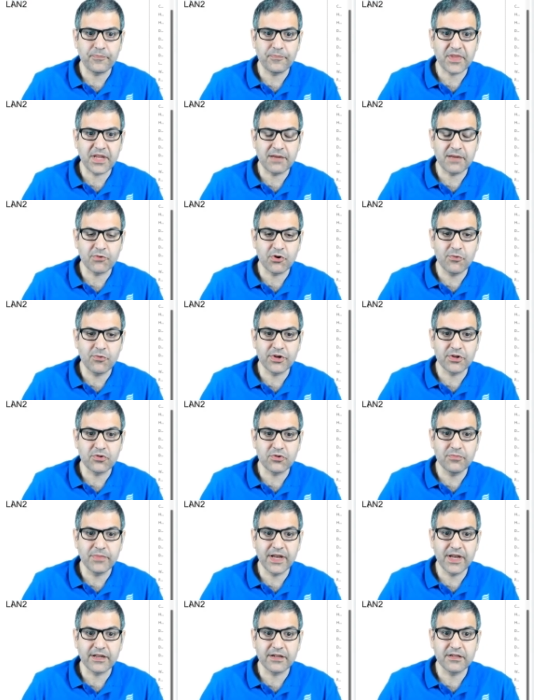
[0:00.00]
I'm going to
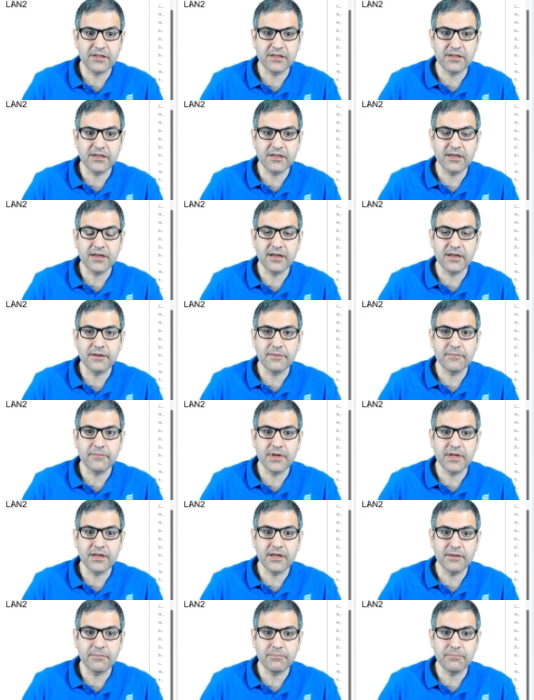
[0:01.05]
make the uh,
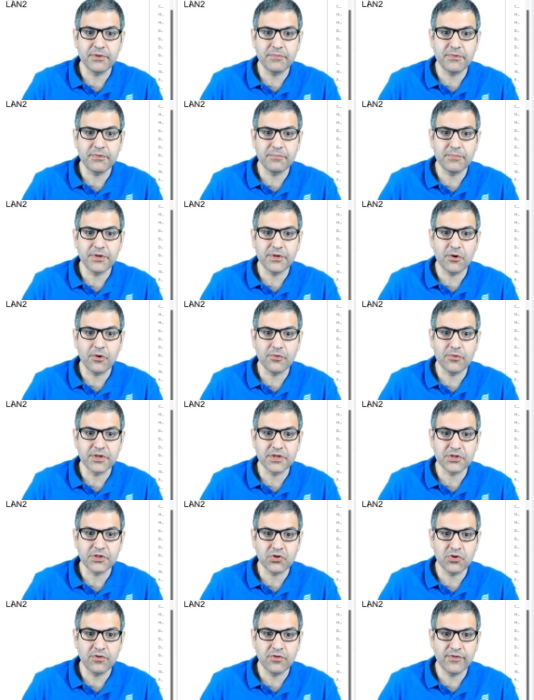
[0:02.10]
uh, PPPoE
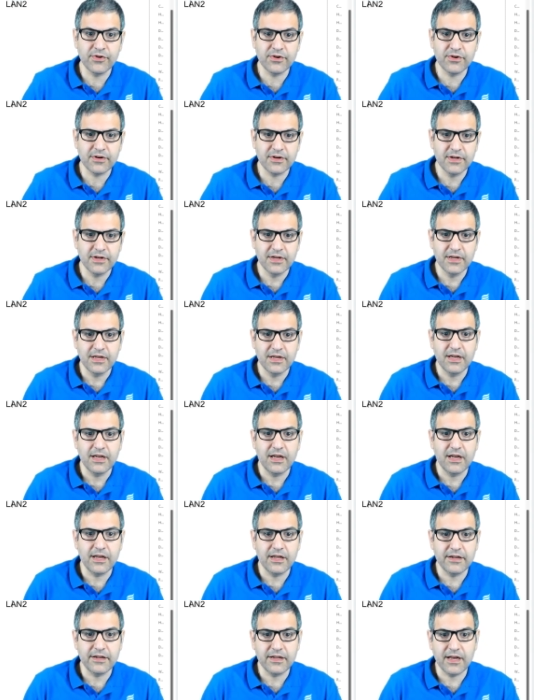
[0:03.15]
server
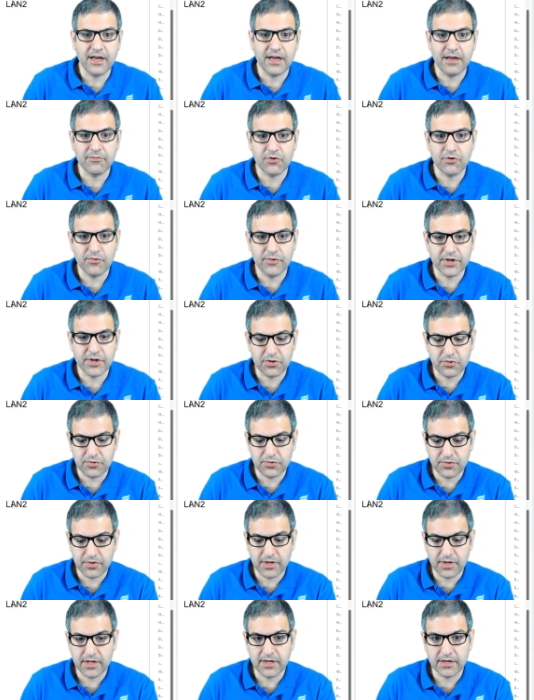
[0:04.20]
and uh, I'm going
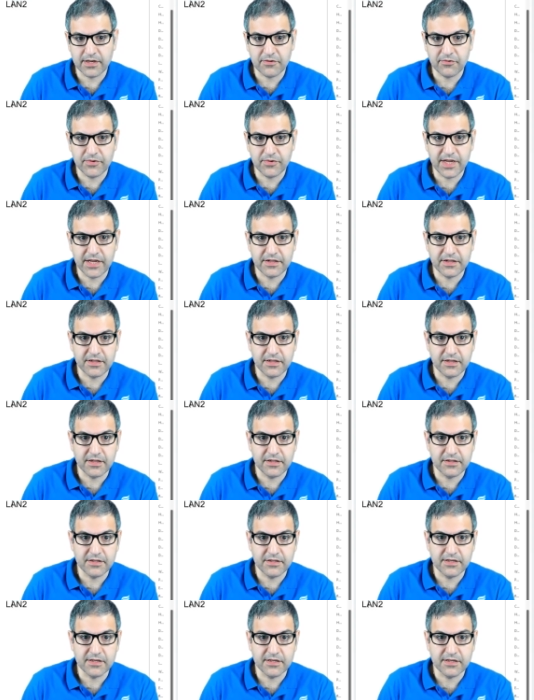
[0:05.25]
to uh, create uh,
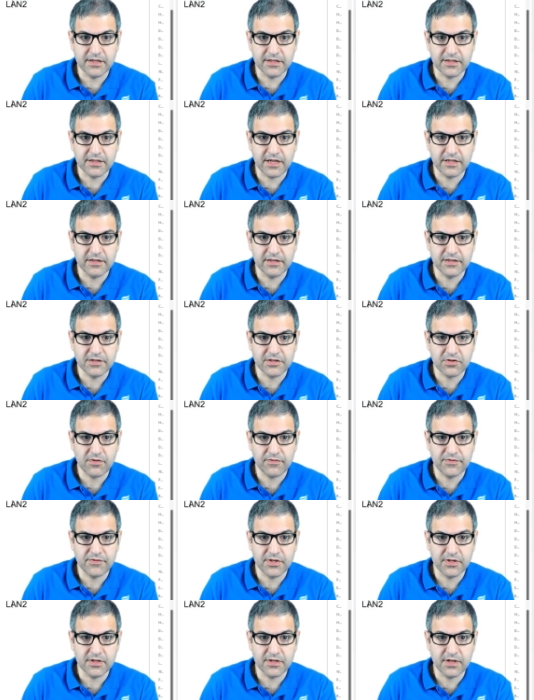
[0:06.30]
the tunnels of
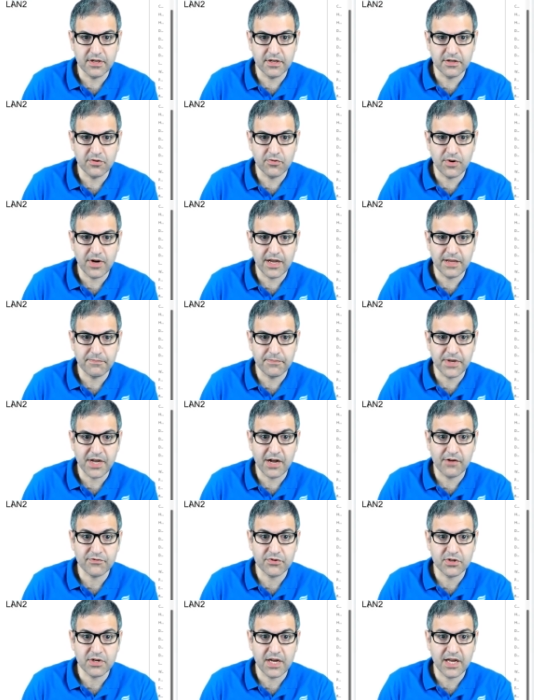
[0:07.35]
the EOIP
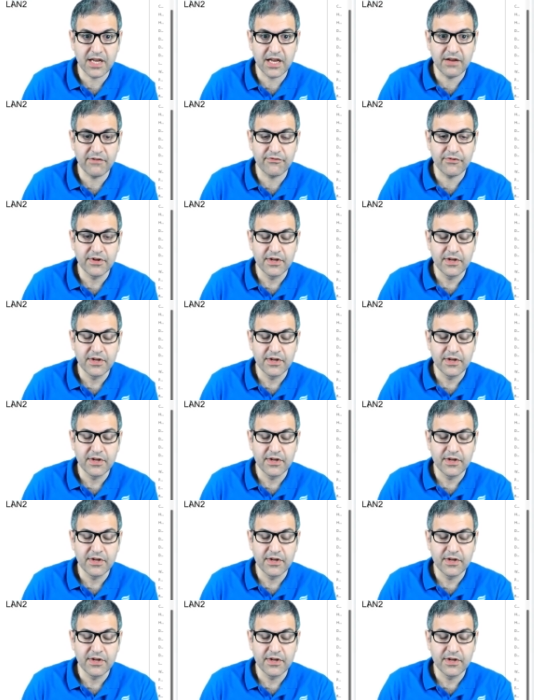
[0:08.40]
after I have